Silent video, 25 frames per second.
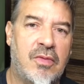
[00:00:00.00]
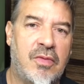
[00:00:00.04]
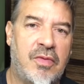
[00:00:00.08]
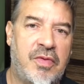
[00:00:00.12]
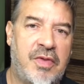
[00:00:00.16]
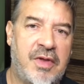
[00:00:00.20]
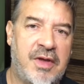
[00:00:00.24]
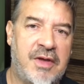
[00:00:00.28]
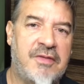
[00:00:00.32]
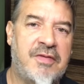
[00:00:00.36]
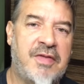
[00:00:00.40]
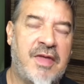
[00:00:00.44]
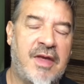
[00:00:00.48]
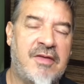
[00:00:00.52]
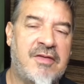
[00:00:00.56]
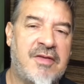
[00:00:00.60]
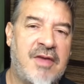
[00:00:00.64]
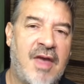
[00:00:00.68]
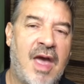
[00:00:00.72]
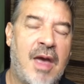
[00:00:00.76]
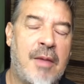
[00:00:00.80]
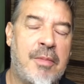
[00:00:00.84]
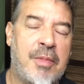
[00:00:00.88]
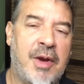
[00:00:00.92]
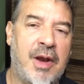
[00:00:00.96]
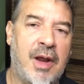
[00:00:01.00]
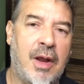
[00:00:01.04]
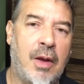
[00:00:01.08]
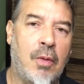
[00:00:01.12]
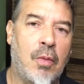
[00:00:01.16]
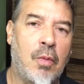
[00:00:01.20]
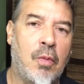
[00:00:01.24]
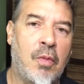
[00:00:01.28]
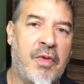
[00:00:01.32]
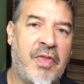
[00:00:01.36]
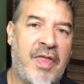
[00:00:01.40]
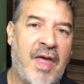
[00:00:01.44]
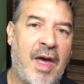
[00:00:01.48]
these things happening
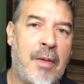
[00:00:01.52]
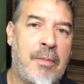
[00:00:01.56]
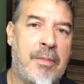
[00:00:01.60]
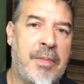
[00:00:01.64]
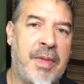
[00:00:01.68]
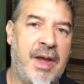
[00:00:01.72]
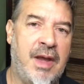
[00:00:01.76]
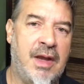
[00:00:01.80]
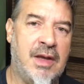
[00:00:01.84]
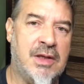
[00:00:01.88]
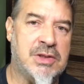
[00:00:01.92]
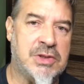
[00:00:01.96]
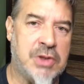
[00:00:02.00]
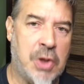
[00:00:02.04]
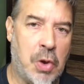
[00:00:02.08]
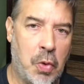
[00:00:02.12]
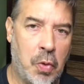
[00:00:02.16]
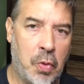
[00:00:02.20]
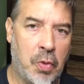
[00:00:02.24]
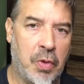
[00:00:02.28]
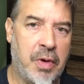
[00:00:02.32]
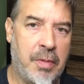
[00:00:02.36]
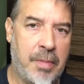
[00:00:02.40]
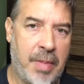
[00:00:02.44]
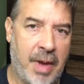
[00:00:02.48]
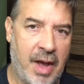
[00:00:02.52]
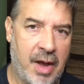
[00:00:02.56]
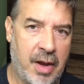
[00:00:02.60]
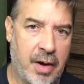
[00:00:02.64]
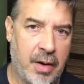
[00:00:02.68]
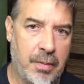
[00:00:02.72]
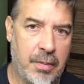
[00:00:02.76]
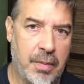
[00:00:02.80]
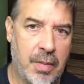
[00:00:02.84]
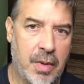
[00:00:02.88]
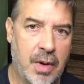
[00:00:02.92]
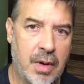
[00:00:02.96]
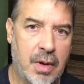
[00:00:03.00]
without being told about
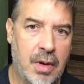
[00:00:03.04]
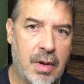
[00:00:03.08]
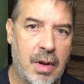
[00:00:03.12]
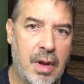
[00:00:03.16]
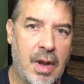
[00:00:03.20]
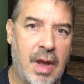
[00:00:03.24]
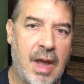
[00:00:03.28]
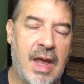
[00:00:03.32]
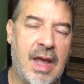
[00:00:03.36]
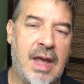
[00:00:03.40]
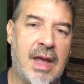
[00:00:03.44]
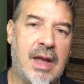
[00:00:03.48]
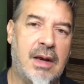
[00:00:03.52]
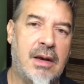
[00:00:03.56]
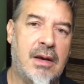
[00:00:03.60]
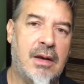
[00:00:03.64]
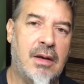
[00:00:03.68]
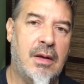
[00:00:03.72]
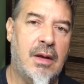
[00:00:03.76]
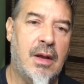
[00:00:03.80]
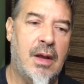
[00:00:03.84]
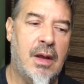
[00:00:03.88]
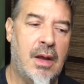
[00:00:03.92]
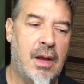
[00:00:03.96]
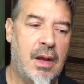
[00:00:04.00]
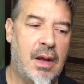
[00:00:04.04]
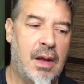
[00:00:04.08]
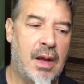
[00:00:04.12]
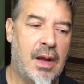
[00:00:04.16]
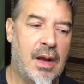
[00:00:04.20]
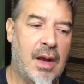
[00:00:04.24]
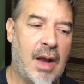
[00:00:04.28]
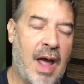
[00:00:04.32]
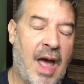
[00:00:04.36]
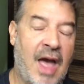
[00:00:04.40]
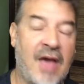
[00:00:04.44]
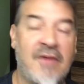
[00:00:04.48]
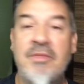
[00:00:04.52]
them. And
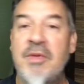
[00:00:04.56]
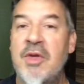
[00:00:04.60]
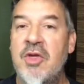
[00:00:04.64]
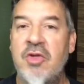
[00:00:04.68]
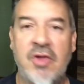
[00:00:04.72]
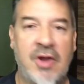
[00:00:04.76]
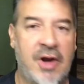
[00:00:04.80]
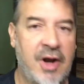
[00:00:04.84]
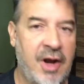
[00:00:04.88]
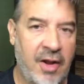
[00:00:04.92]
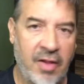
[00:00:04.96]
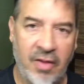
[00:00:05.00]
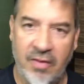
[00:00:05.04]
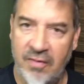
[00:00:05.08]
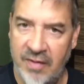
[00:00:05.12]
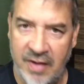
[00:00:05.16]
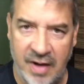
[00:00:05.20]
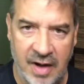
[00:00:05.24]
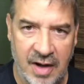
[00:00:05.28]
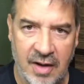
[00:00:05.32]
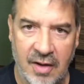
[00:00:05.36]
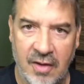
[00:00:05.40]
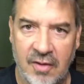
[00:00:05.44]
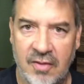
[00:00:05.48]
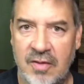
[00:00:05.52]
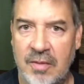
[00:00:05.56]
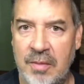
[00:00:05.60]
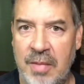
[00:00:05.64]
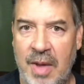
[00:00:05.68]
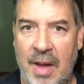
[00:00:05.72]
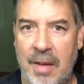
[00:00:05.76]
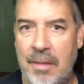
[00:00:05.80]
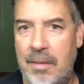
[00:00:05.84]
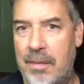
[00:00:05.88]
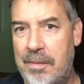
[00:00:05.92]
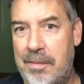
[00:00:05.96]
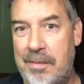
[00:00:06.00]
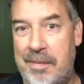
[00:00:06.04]
I've mentioned in other videos
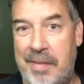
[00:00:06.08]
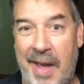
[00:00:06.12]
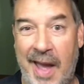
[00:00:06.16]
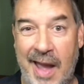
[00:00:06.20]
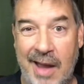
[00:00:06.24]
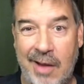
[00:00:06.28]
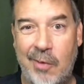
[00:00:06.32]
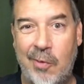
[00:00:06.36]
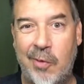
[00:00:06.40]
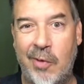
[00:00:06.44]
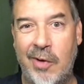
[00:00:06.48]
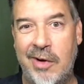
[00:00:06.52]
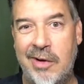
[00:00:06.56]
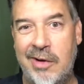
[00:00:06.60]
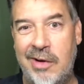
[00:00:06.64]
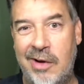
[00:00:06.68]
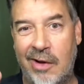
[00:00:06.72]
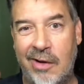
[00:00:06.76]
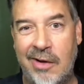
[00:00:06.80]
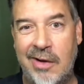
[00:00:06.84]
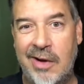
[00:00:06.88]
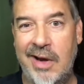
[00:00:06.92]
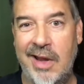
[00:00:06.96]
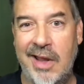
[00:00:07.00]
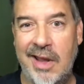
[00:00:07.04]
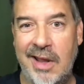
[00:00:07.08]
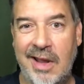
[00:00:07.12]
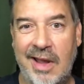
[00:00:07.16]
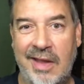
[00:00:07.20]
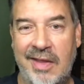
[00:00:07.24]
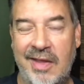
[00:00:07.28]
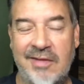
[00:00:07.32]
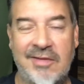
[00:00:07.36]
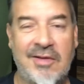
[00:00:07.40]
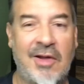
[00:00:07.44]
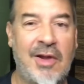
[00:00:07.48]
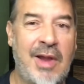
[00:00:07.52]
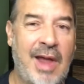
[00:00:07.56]
about backward learning.
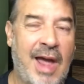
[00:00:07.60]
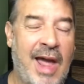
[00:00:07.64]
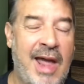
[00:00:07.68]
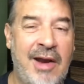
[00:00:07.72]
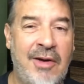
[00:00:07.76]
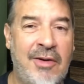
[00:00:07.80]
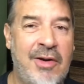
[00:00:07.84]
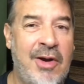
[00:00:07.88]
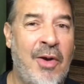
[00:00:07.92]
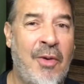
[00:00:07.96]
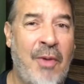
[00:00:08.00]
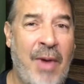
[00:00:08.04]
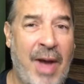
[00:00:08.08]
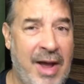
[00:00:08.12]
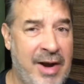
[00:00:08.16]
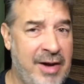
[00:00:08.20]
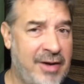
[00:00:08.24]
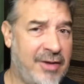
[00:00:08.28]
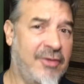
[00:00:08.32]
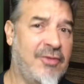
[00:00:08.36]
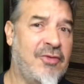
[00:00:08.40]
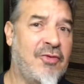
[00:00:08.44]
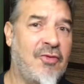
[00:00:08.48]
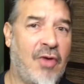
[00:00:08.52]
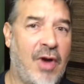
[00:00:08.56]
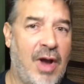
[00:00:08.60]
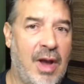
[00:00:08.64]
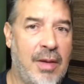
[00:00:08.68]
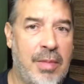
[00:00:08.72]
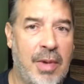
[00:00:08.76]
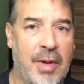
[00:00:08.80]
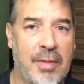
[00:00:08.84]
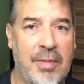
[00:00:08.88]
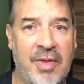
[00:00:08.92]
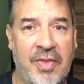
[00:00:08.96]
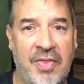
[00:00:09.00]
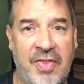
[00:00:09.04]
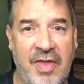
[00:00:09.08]
That's not, I don't know how to describe
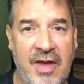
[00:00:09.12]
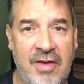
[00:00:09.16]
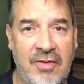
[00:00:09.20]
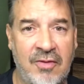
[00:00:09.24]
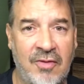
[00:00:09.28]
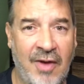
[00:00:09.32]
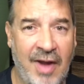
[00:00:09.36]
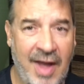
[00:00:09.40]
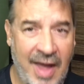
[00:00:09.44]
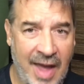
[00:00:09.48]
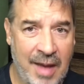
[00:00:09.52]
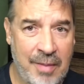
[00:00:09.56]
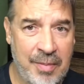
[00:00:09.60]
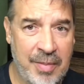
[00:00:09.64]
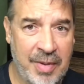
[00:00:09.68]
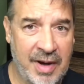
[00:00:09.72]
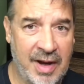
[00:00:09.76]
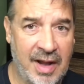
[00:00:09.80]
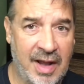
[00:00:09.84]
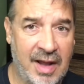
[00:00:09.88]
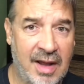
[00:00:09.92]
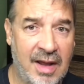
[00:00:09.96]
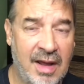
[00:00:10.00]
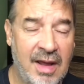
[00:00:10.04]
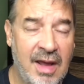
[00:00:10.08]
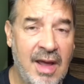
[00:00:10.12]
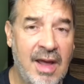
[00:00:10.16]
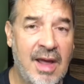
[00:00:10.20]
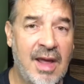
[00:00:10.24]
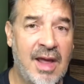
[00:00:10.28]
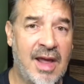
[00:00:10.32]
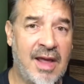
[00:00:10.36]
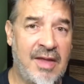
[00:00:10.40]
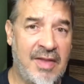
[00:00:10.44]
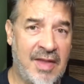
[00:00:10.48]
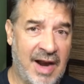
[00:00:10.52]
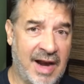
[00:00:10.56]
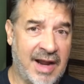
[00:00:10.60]
it, but things were happening,
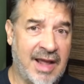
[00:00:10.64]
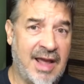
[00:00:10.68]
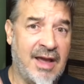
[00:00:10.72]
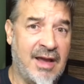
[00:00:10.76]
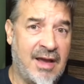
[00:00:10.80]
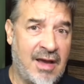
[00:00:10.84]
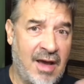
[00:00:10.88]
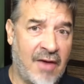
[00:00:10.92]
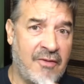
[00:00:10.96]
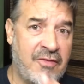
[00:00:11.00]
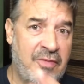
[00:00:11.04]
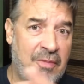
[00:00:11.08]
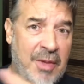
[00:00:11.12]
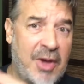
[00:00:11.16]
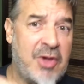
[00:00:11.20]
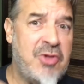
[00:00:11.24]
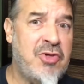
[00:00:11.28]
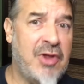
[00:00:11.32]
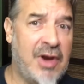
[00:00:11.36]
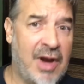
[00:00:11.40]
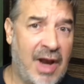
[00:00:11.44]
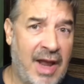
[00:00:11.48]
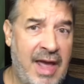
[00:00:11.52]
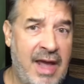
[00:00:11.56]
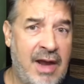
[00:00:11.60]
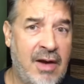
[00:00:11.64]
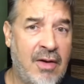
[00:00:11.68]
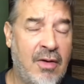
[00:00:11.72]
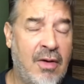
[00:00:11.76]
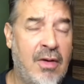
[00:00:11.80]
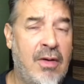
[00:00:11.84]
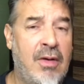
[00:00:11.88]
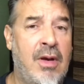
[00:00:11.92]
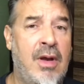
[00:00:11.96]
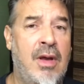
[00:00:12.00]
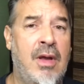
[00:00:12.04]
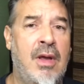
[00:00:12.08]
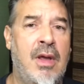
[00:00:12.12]
and then I get confirmation
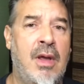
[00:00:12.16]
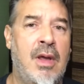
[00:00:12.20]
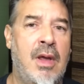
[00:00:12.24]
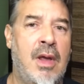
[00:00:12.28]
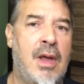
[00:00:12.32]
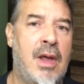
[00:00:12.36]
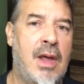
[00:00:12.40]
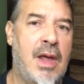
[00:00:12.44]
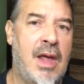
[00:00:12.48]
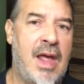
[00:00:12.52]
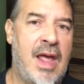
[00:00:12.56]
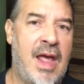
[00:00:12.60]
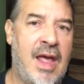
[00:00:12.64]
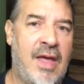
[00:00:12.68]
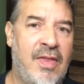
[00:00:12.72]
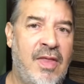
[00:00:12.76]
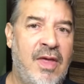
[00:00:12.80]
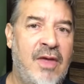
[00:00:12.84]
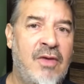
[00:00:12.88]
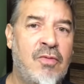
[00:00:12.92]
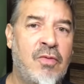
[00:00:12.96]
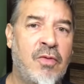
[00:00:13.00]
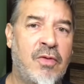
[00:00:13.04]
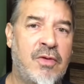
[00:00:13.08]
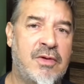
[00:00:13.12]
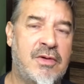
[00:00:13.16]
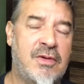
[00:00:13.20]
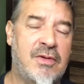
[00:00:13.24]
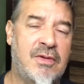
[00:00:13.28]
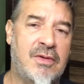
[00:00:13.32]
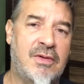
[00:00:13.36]
later. And these were